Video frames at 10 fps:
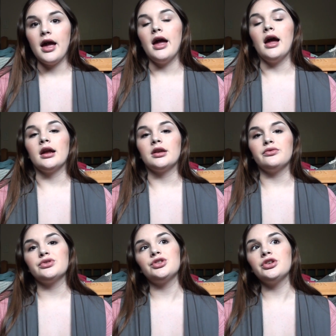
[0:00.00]
and
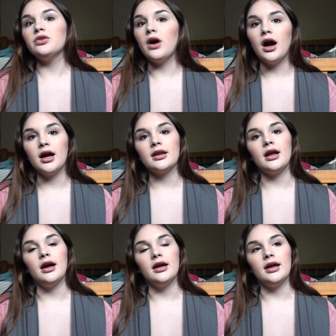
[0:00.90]
it was too hot.
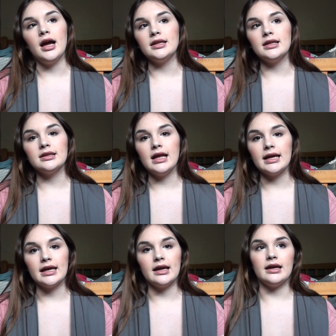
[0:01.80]
I, I didn't
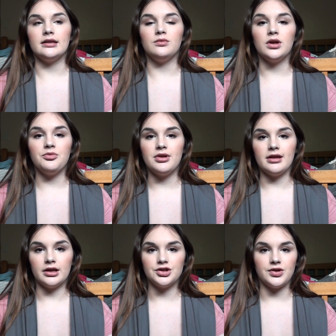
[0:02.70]
like it. I didn't want to be in
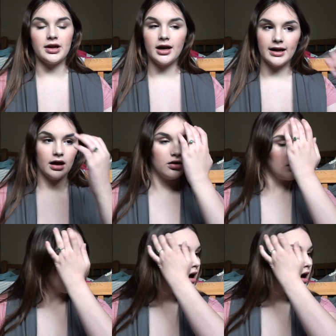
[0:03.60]
there. So I got out.